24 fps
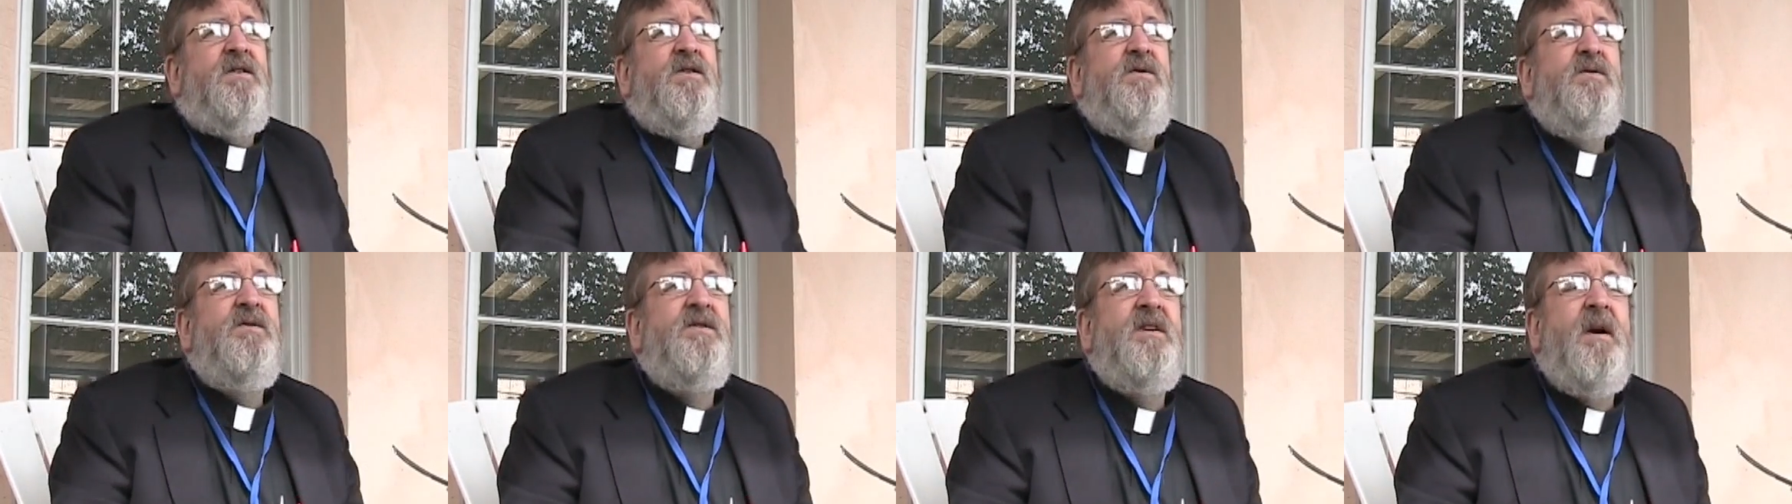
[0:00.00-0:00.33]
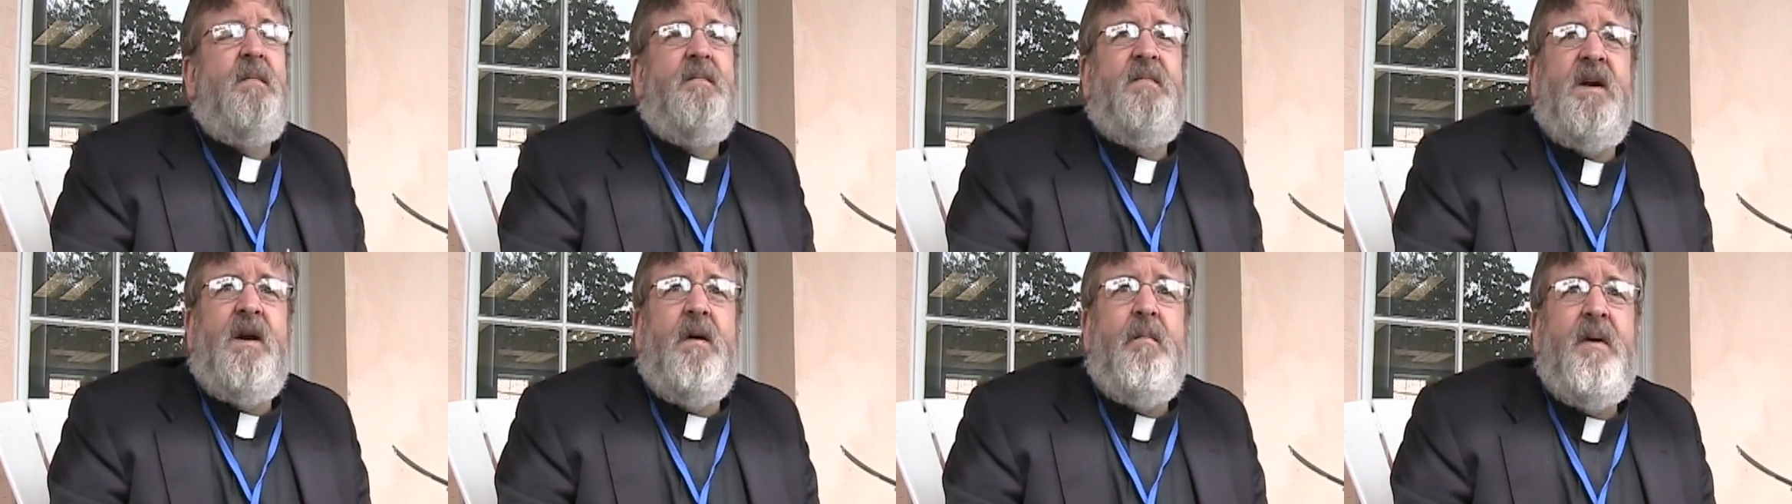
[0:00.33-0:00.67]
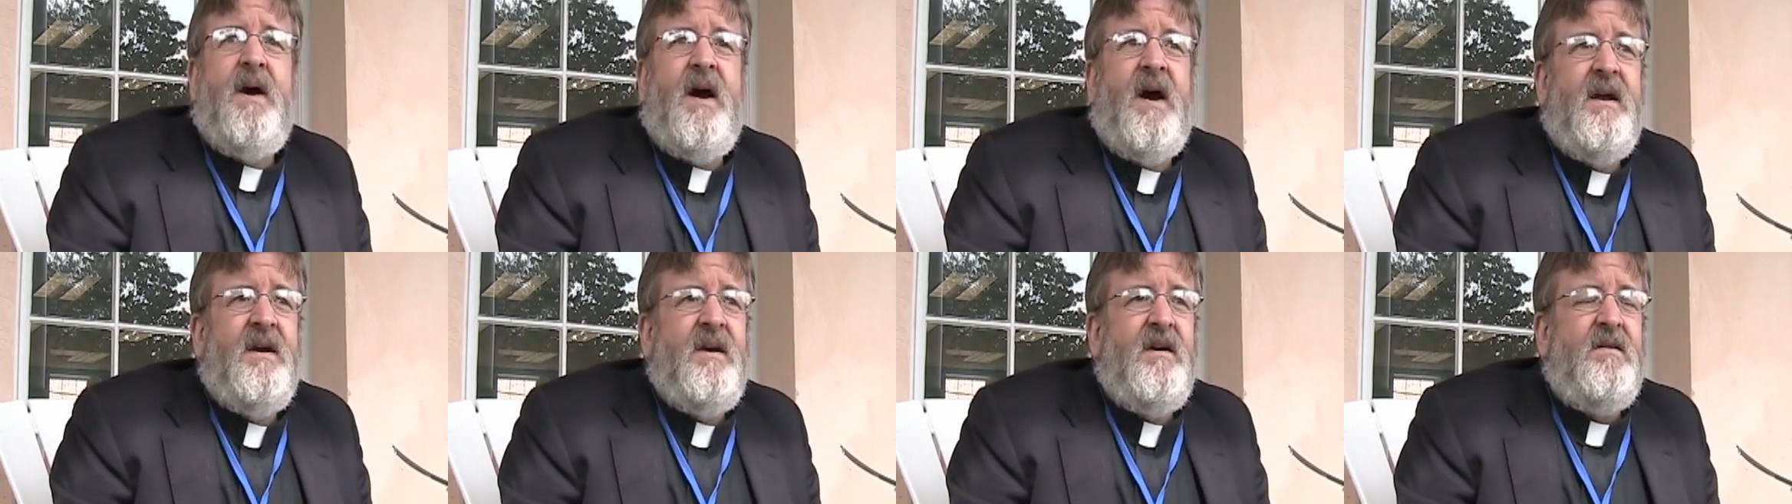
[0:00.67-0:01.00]
do something
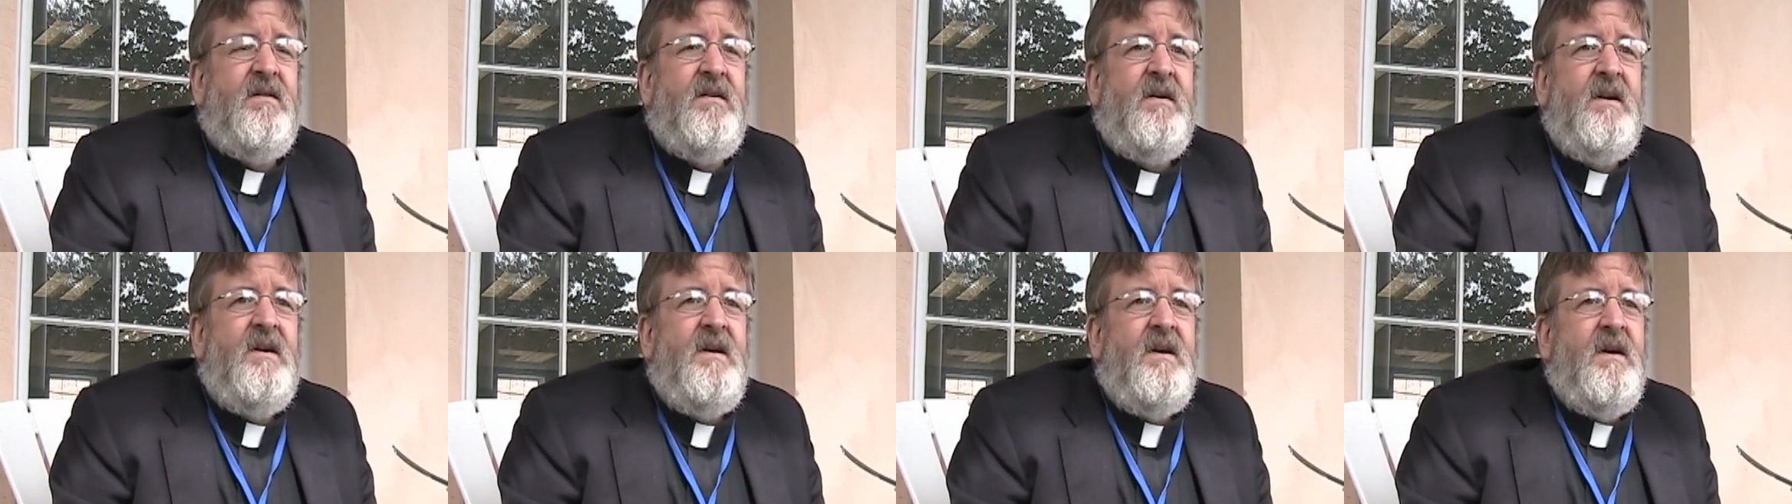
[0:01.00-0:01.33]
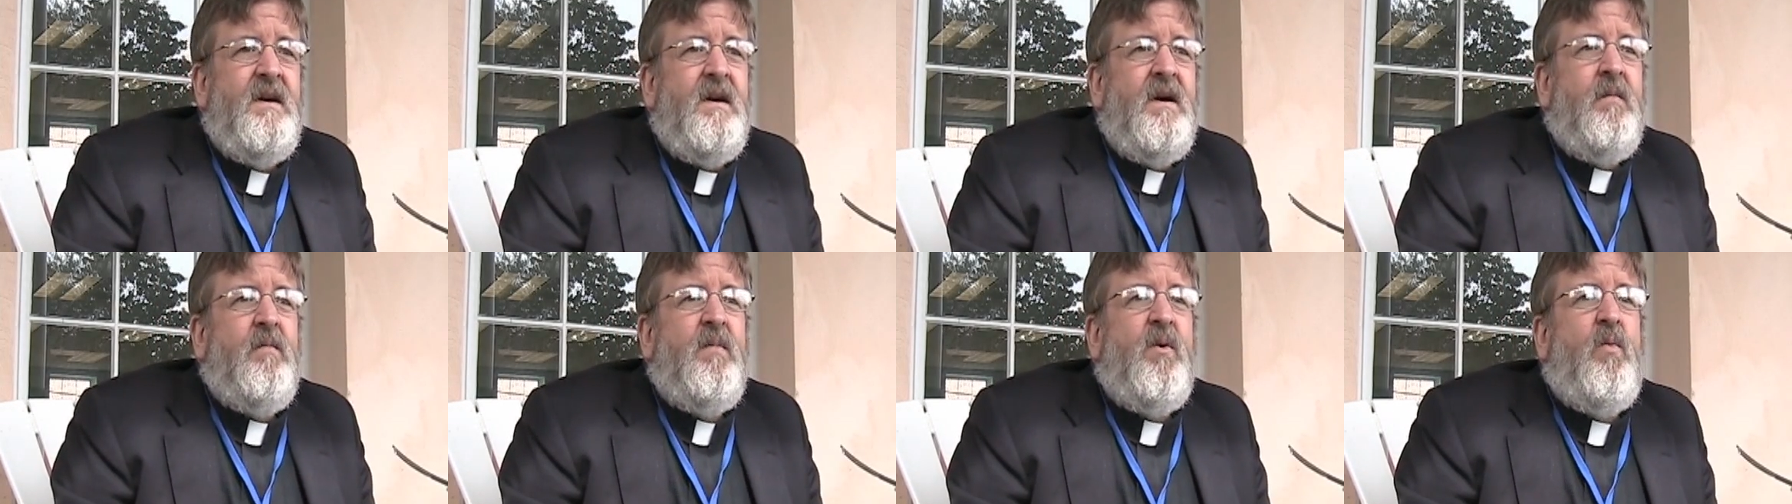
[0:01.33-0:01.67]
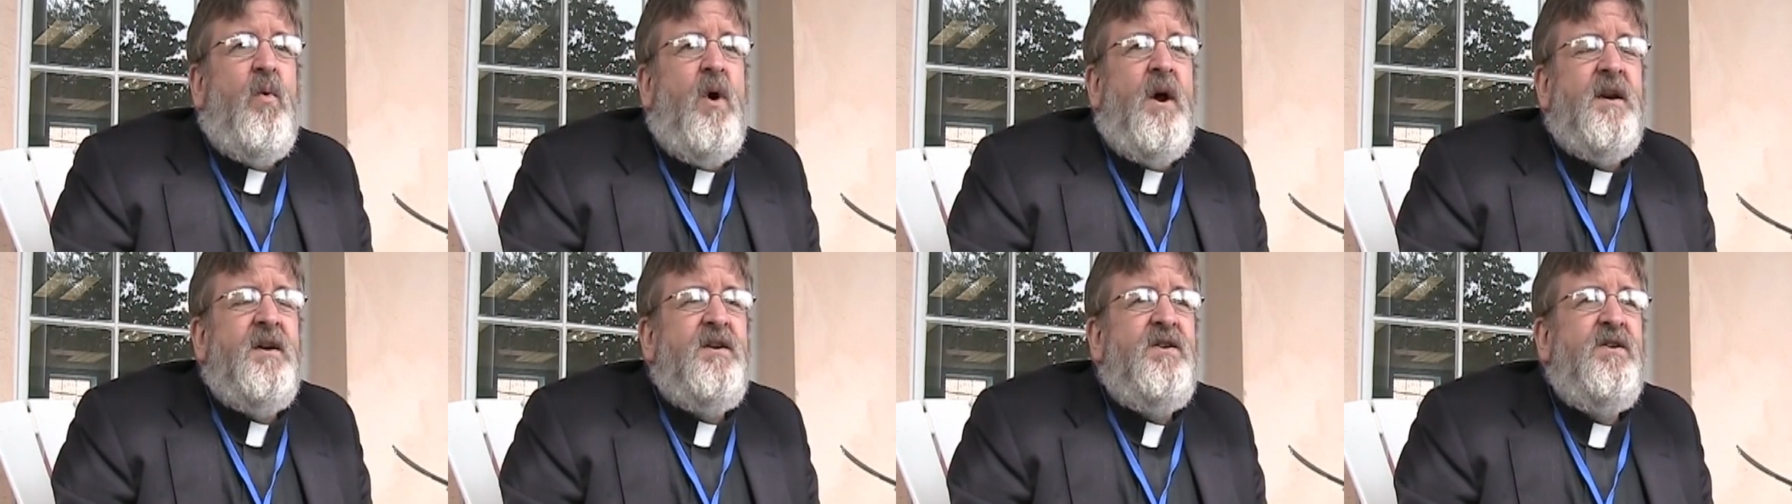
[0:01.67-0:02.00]
about it, but
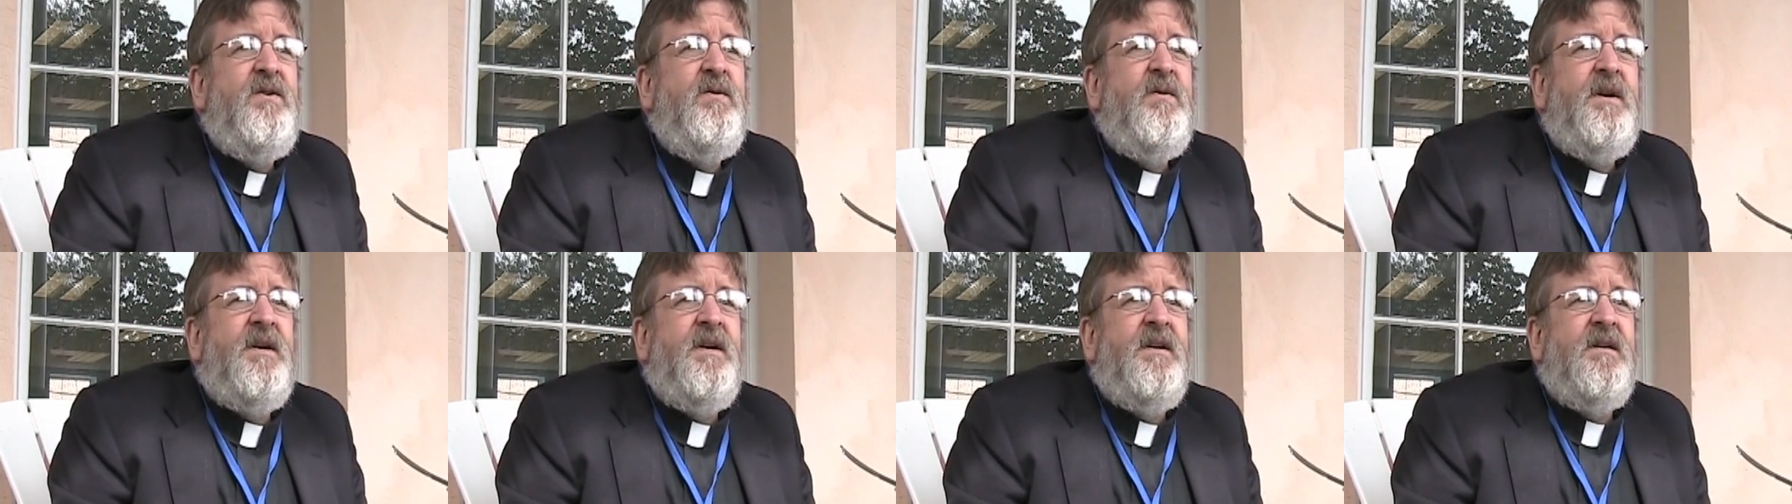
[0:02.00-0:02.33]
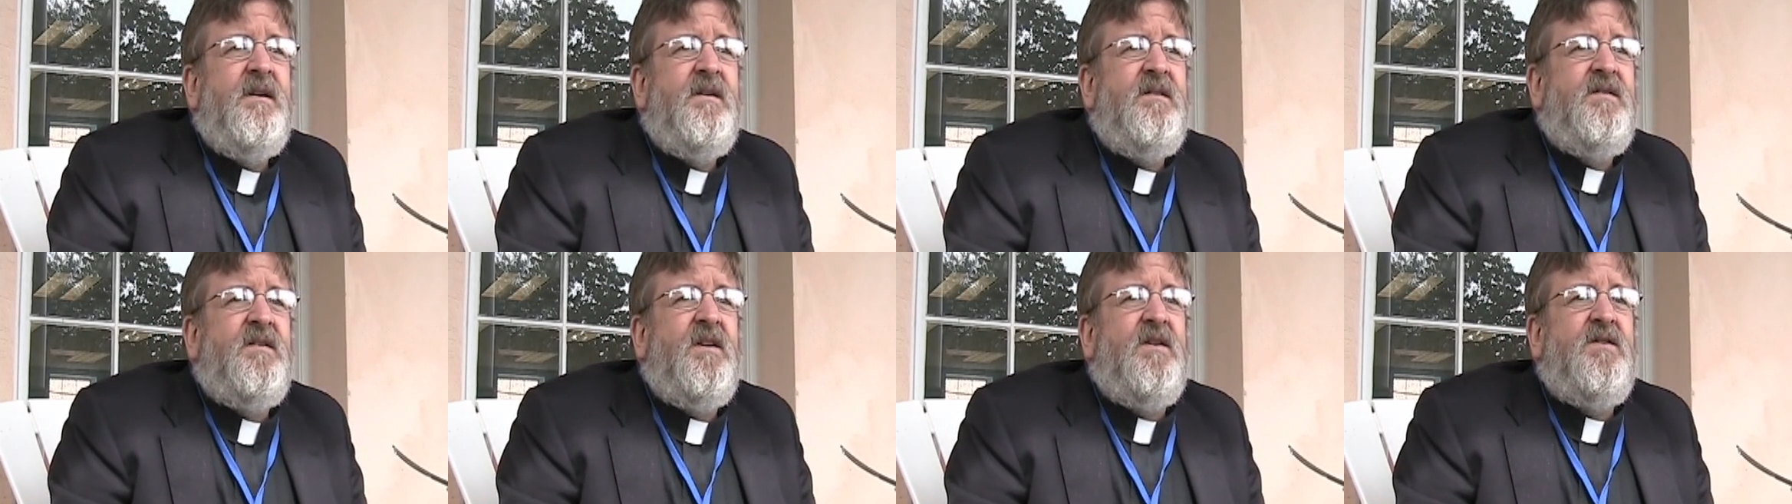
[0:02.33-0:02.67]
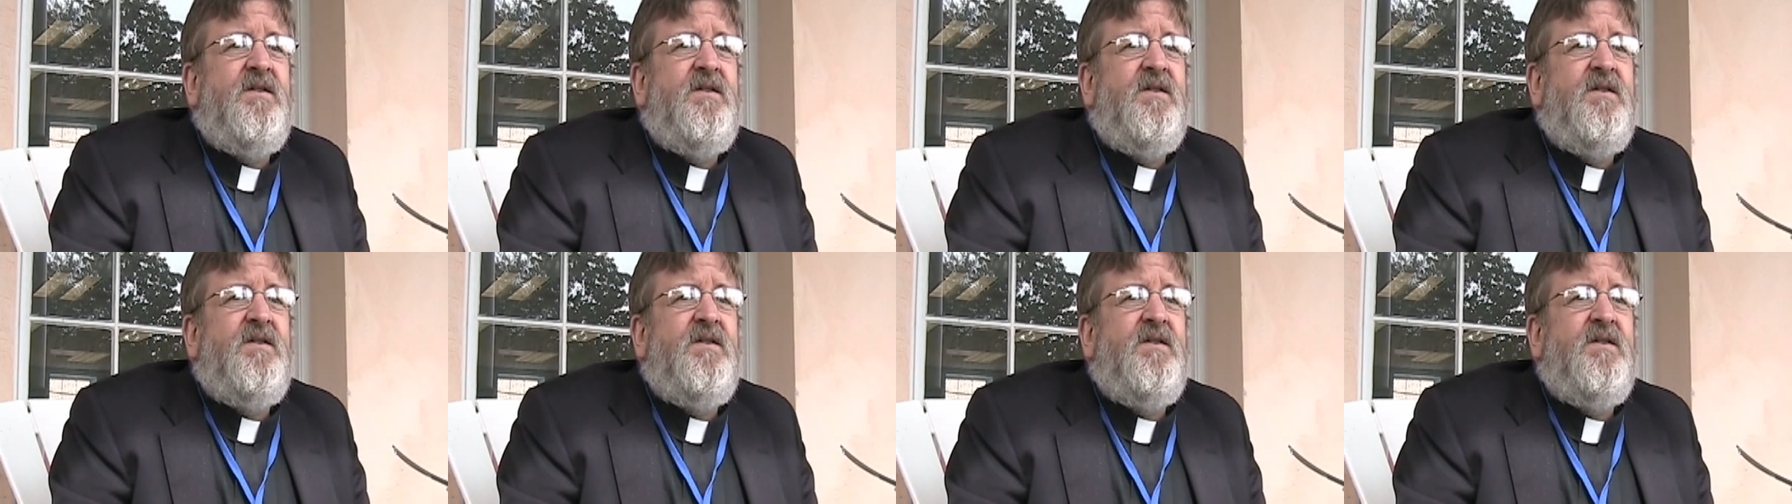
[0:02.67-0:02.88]
want to do it in such